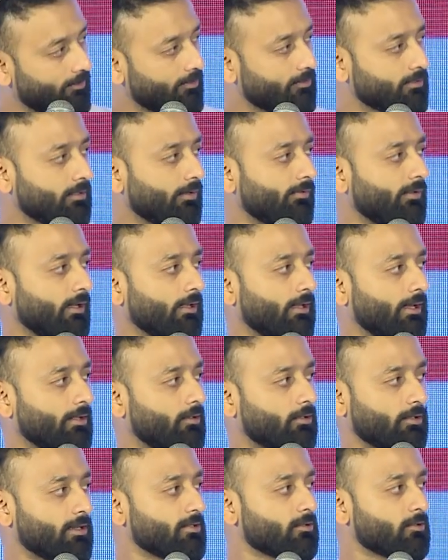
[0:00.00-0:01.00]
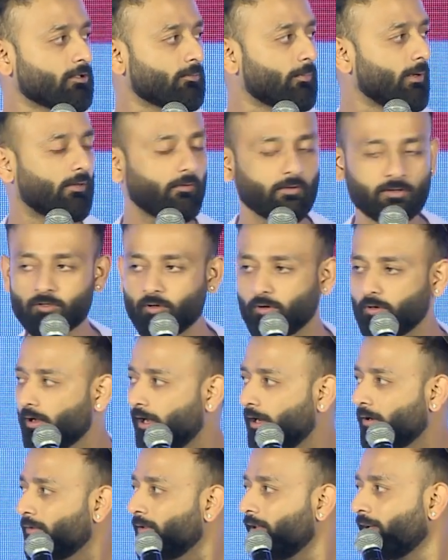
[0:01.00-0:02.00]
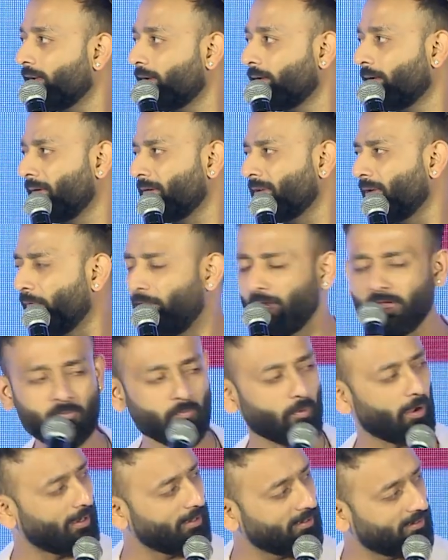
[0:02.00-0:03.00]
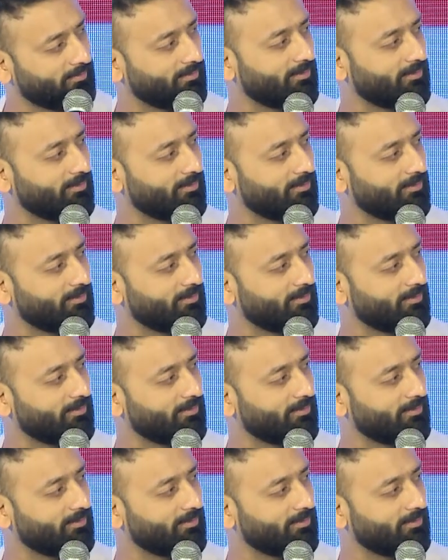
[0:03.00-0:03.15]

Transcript: know, stuff like that. So there's no specific genre. I don't think it's a very wide